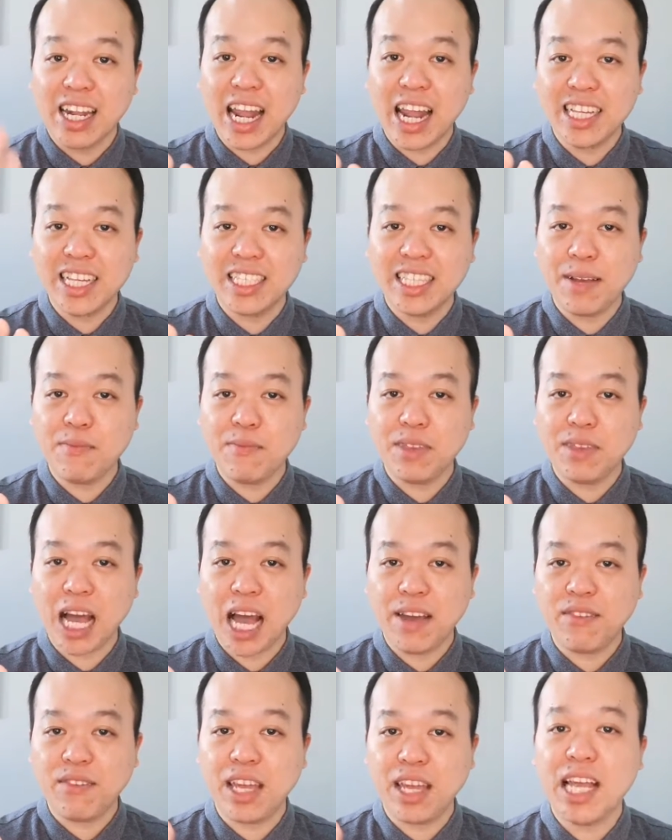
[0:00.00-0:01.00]
Let's deep
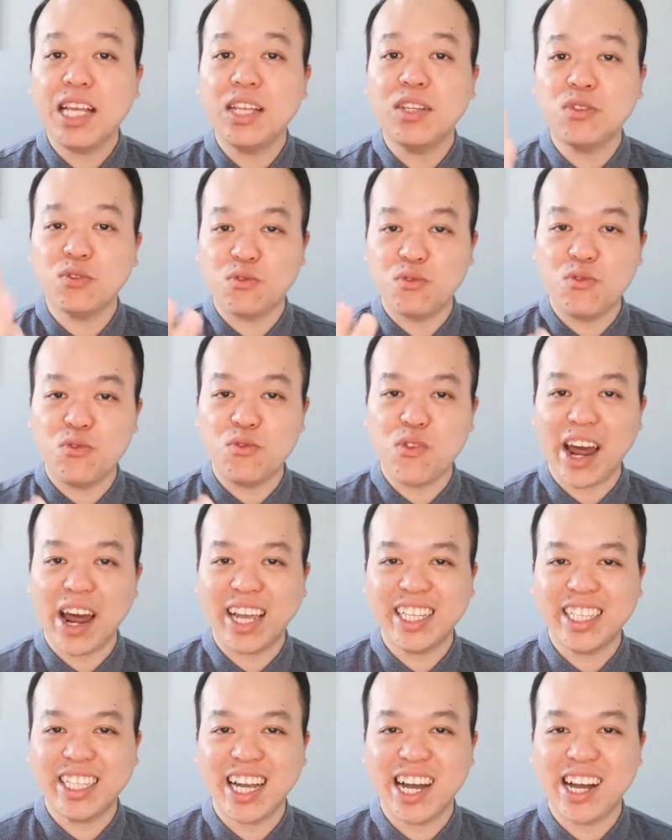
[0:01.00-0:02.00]
dive in
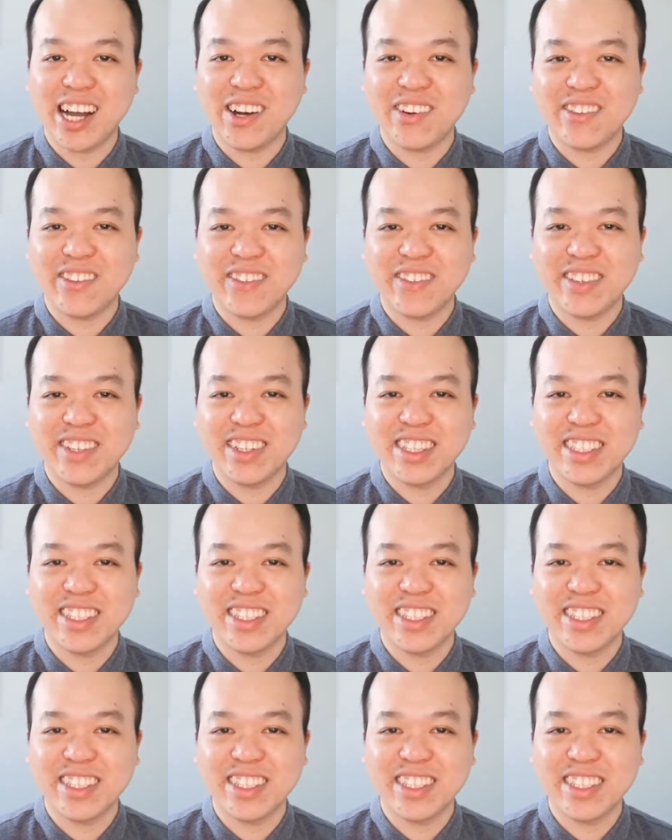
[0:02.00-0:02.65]
right now.